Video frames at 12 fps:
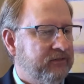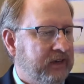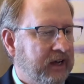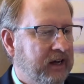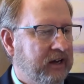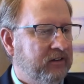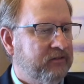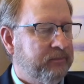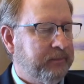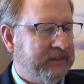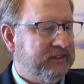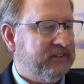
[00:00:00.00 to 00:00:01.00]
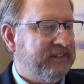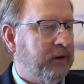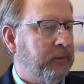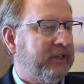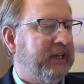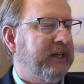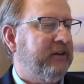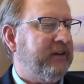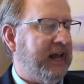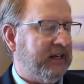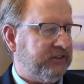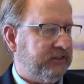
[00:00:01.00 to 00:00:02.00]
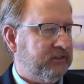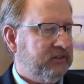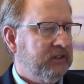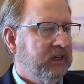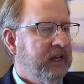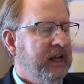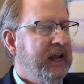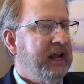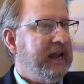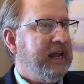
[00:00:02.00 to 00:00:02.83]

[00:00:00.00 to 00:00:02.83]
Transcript: of Business Networking International, mm-hmm.